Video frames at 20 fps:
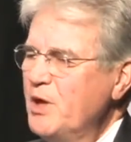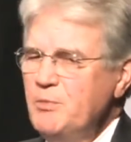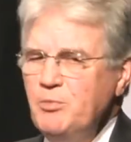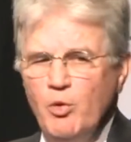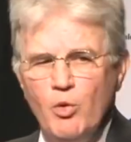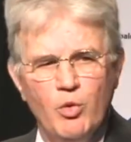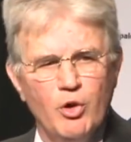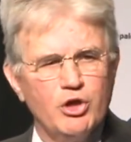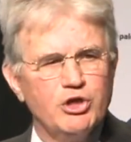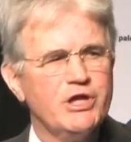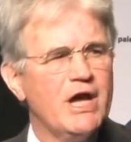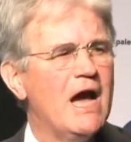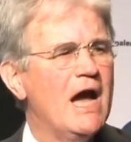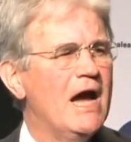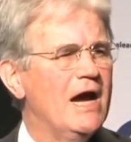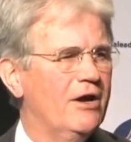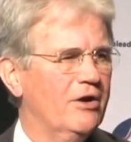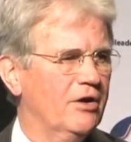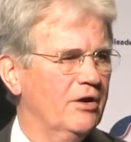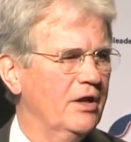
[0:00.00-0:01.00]
People were
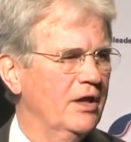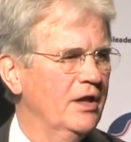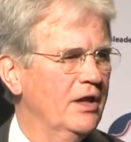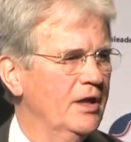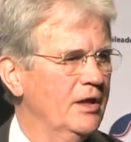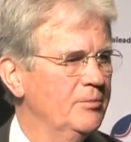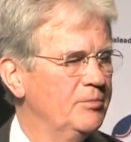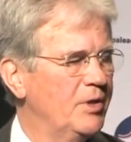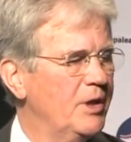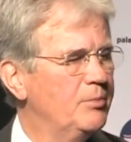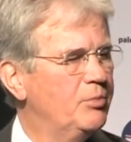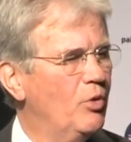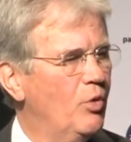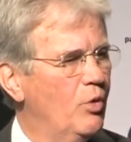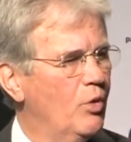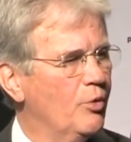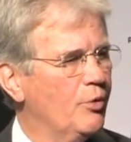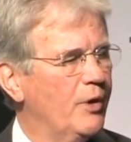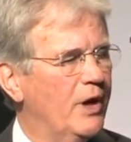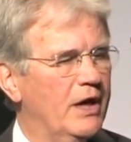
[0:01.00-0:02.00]
tired.
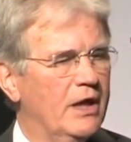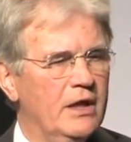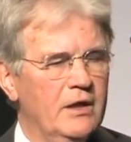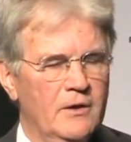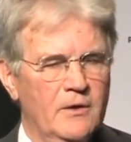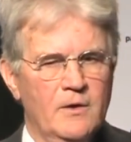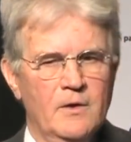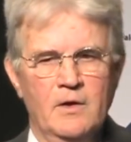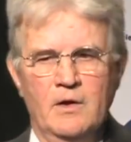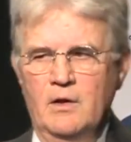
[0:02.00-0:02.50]
People were ready.